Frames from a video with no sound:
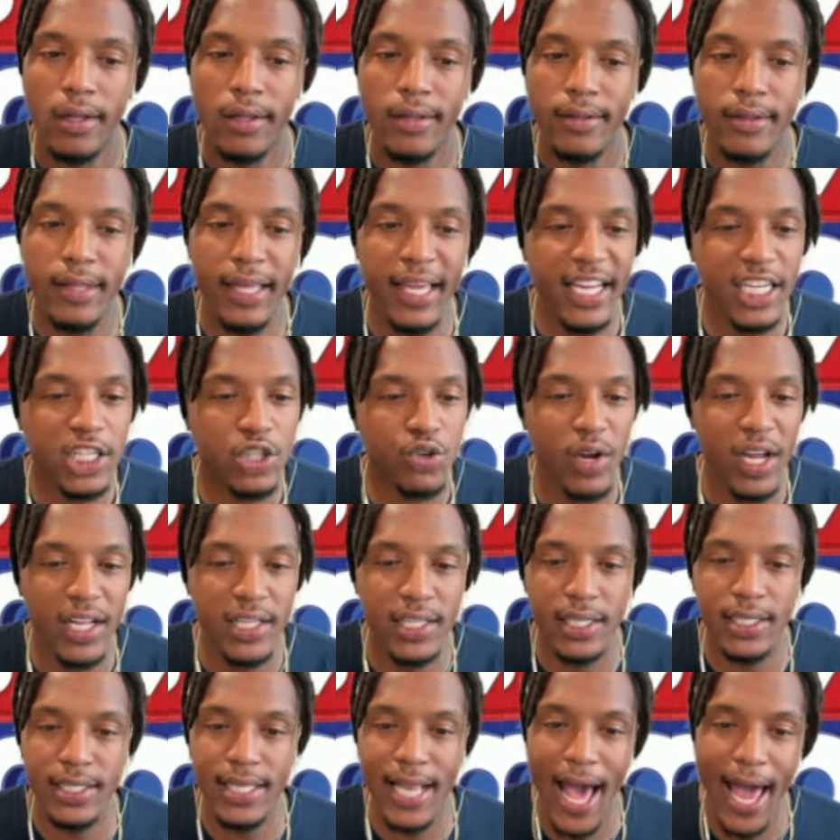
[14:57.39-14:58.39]
These streets
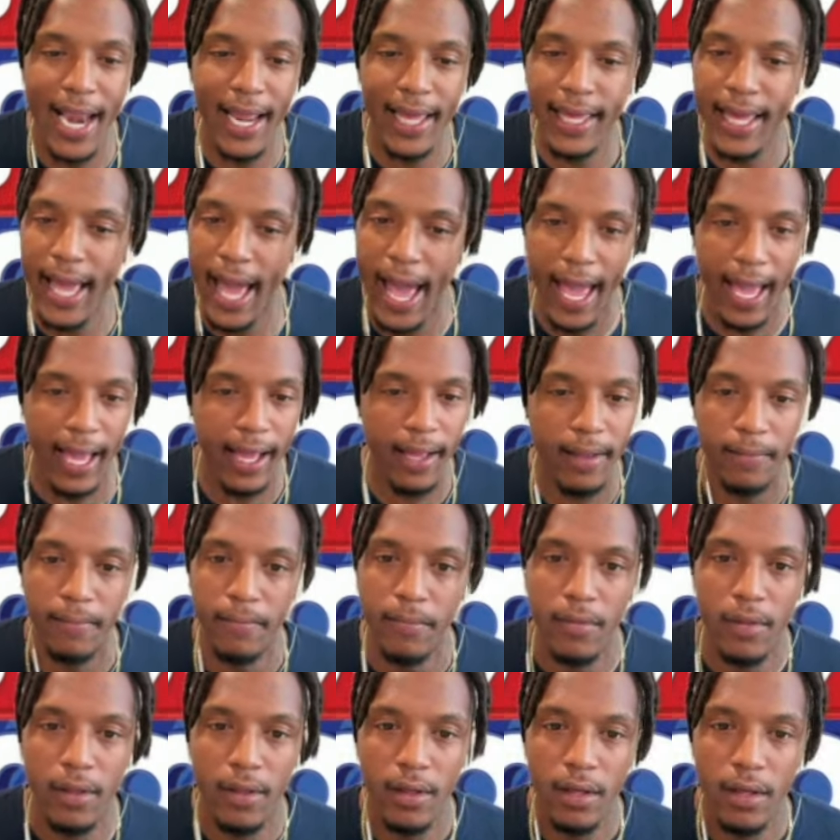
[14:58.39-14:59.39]
is not a game.
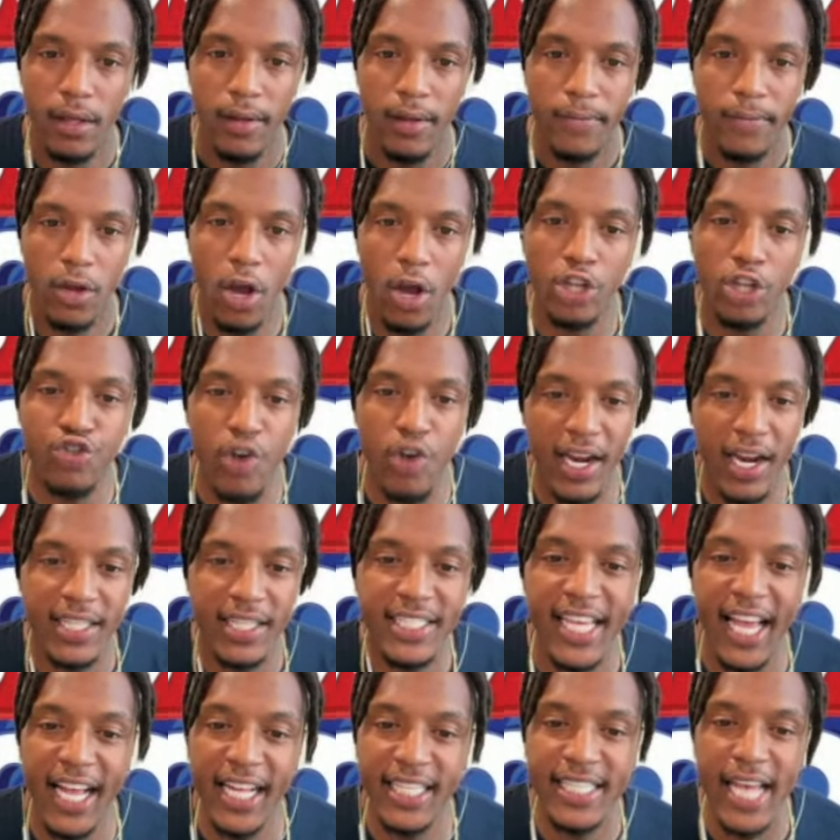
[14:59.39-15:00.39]
Y'all trying to
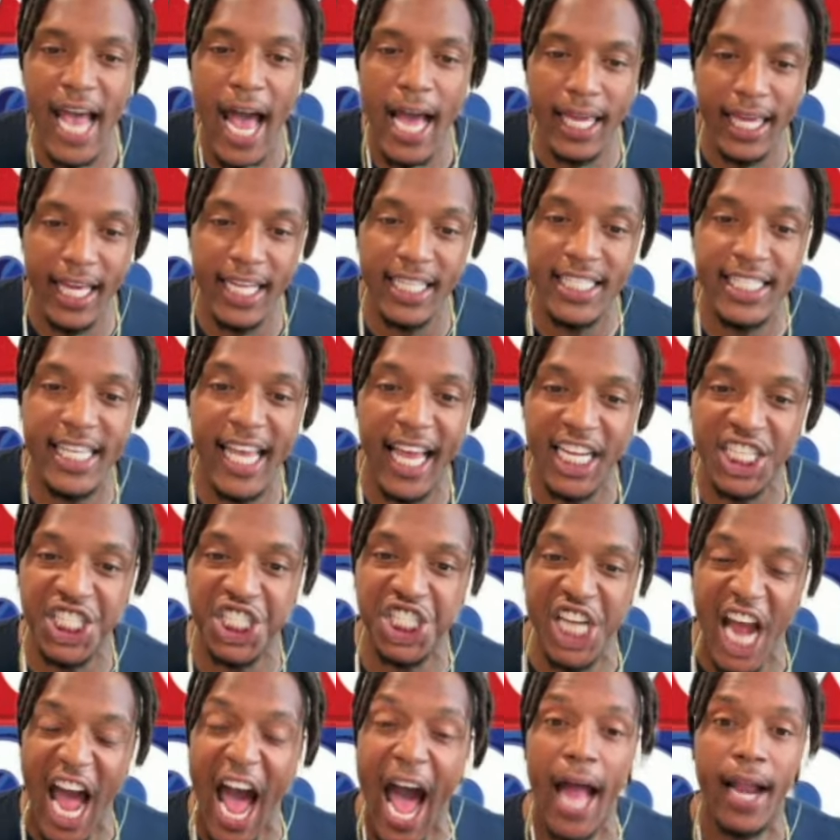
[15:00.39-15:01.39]
TikTok, get tick
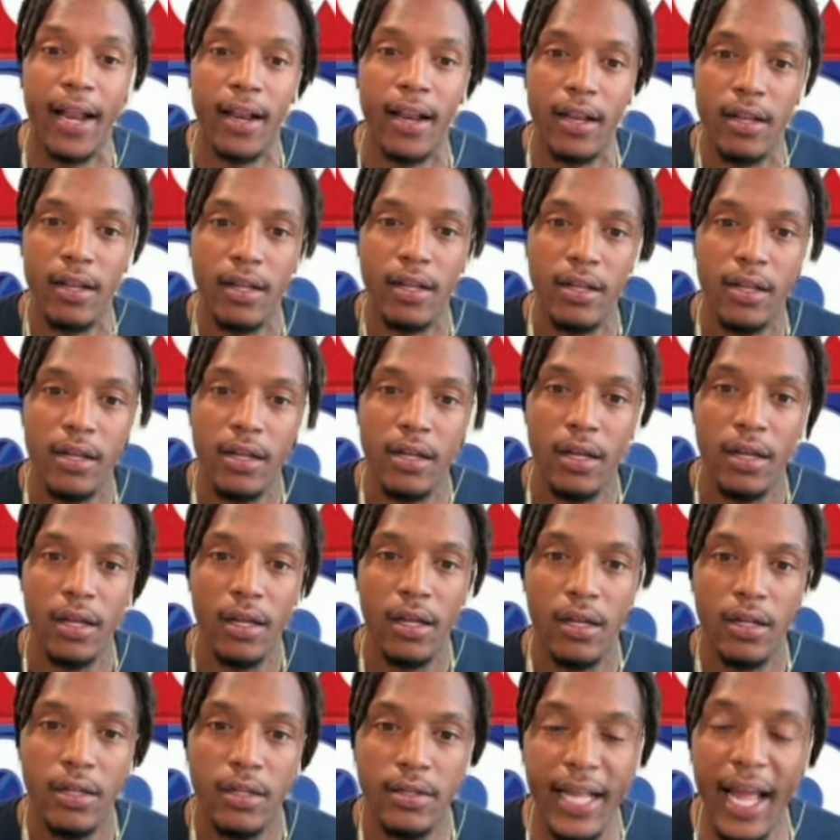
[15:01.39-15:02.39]
shot.
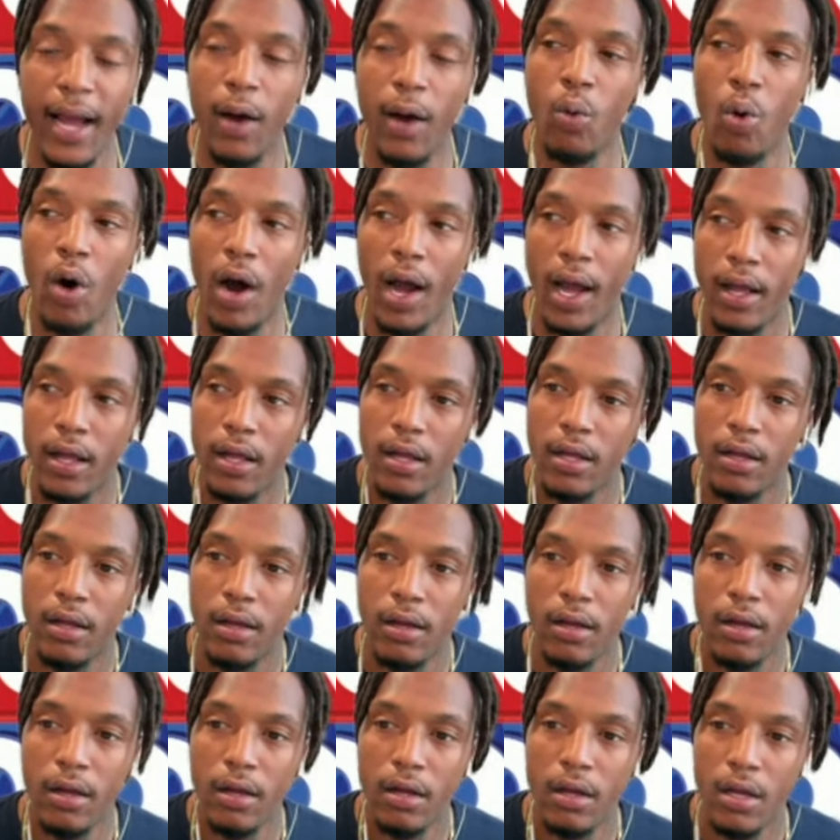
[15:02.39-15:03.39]
Then what?
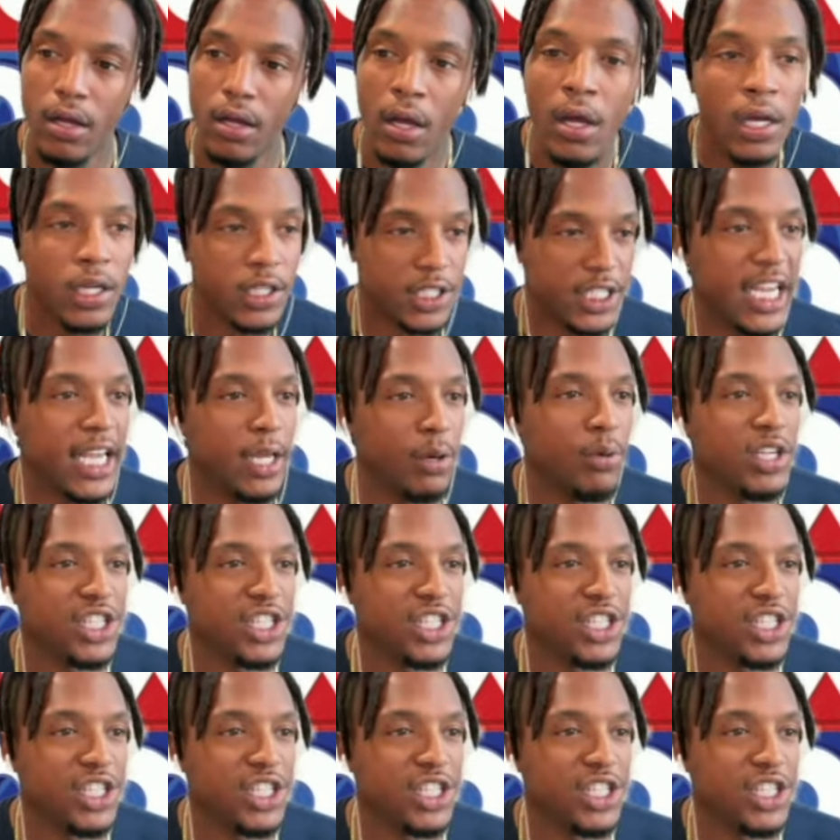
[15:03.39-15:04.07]
She was